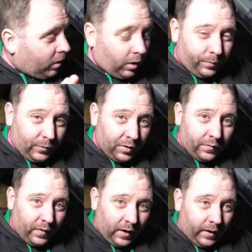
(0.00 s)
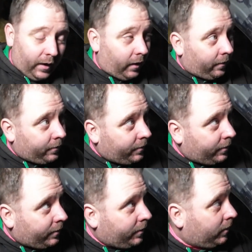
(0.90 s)
I've done the Vactan,
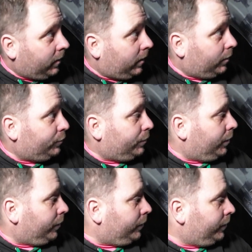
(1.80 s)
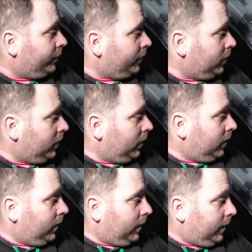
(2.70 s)
as you know,
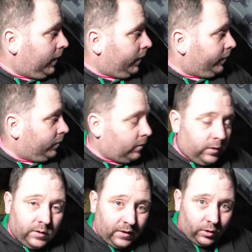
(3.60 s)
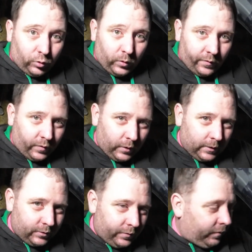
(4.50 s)
and it said the 24
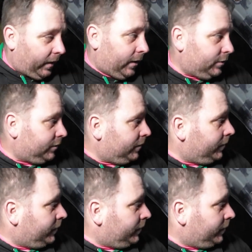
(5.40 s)
hours to flash,